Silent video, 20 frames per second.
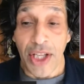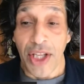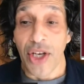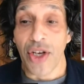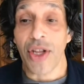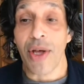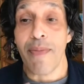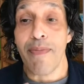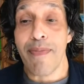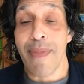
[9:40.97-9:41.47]

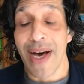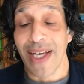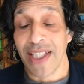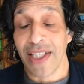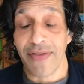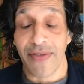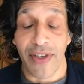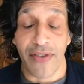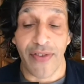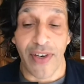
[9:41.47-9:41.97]
The other
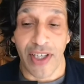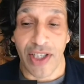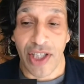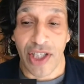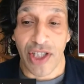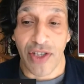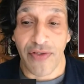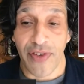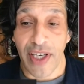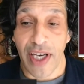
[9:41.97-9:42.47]
massive
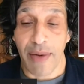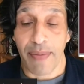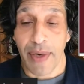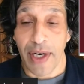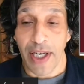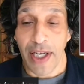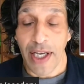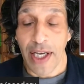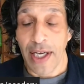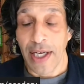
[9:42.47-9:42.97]
advantage of
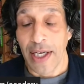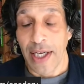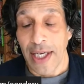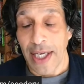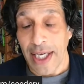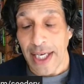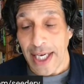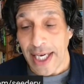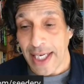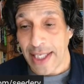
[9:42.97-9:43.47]
EMI
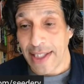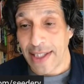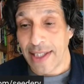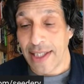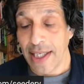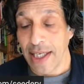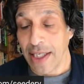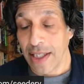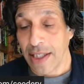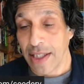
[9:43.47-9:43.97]

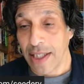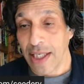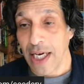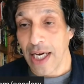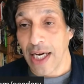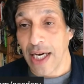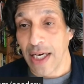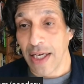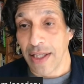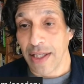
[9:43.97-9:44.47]
is that
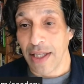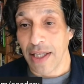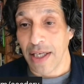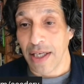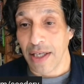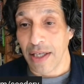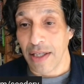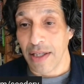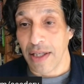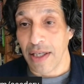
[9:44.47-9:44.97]

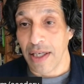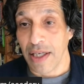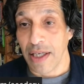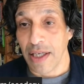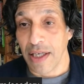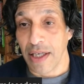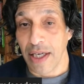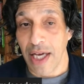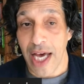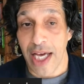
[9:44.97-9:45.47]

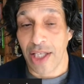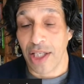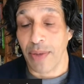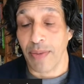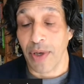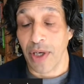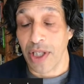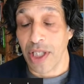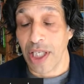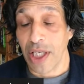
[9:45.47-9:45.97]
the
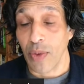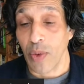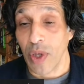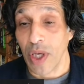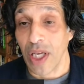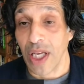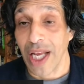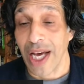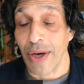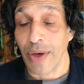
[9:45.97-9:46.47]
HMRC
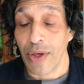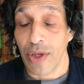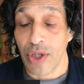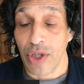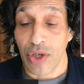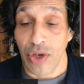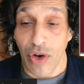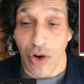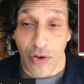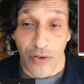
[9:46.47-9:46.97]
will allow you
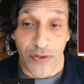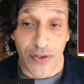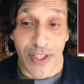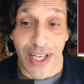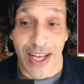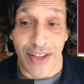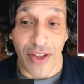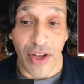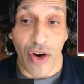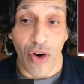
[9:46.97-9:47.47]
to
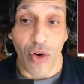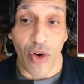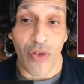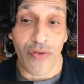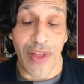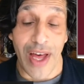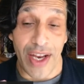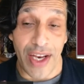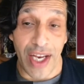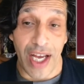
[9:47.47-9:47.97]
offset the whole
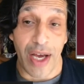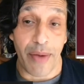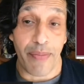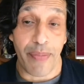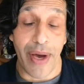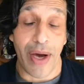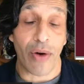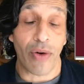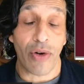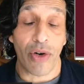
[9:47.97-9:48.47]
of that
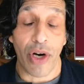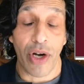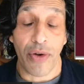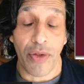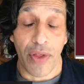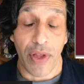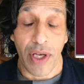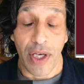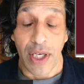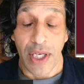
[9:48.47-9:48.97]
£9
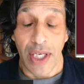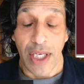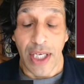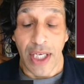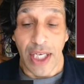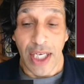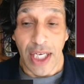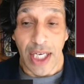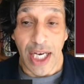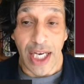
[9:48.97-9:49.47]
growth
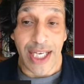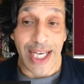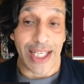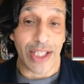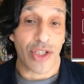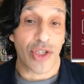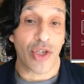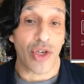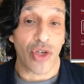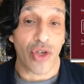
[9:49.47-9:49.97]

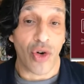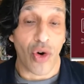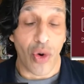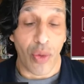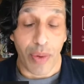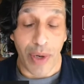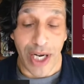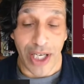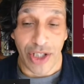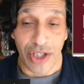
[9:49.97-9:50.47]
against your
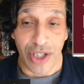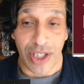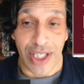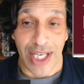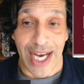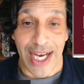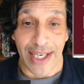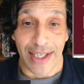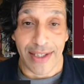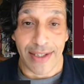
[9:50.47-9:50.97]
corporation
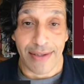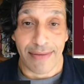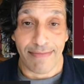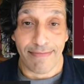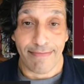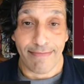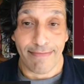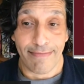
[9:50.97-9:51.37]
tax.